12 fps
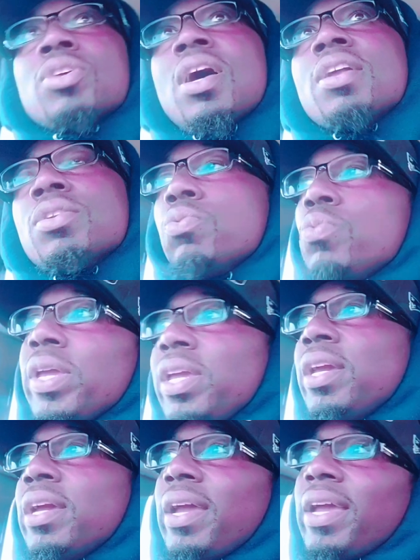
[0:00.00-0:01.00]
trying to
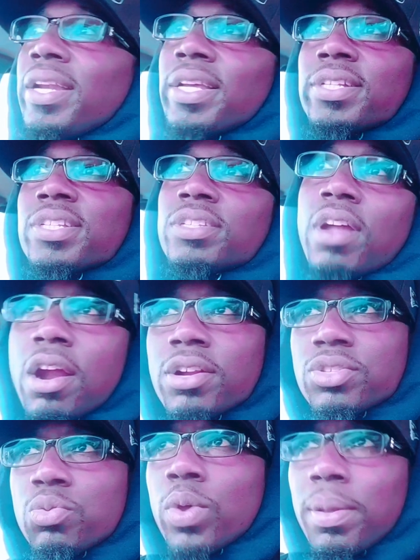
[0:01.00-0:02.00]
win. And it
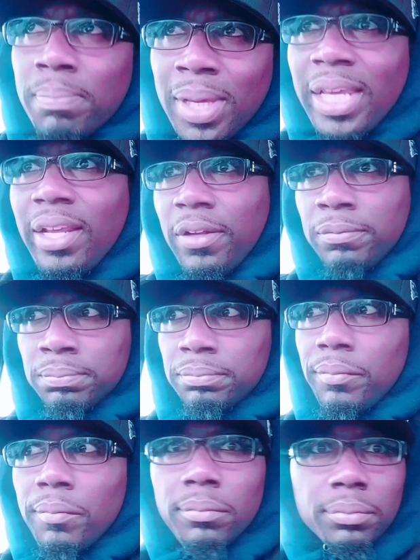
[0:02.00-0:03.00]
starts with me.
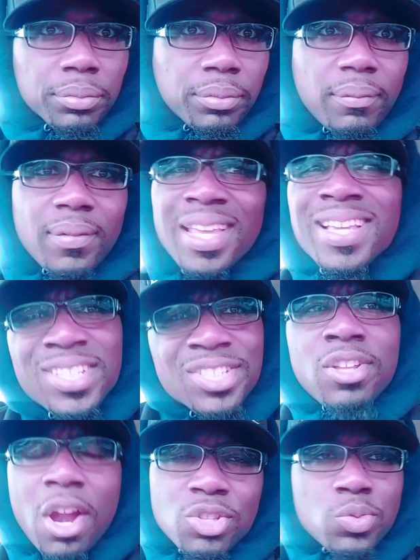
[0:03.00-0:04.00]
It
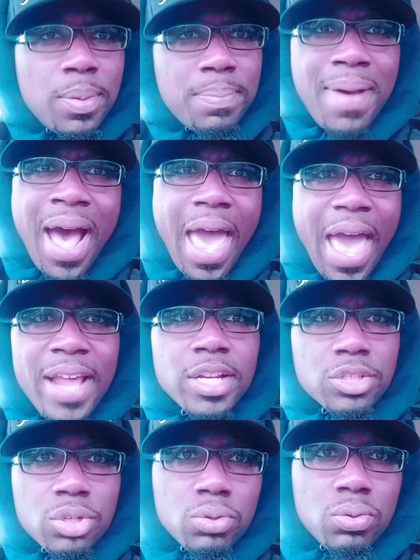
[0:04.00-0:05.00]
starts with my
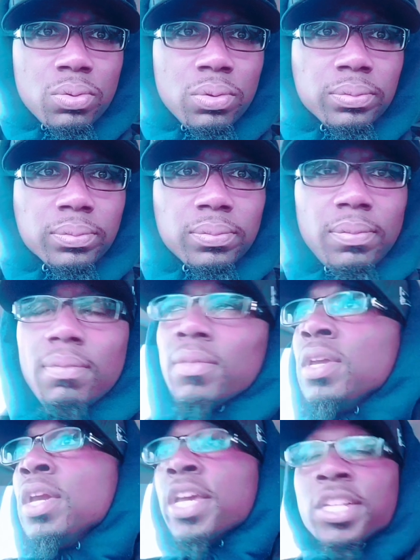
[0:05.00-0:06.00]
attitude.
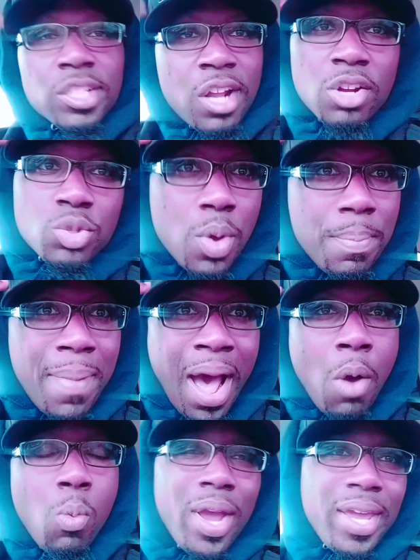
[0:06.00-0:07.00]
It starts with
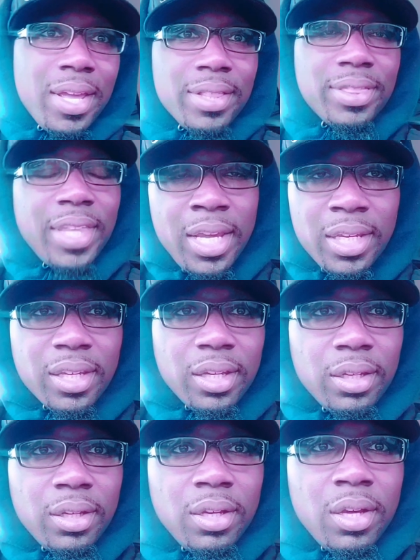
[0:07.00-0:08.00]
my way of
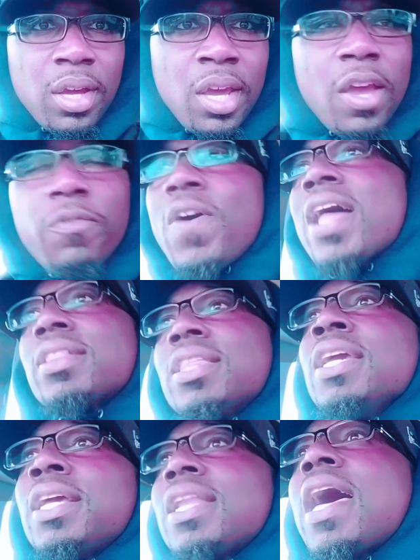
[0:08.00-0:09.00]
thinking. If I think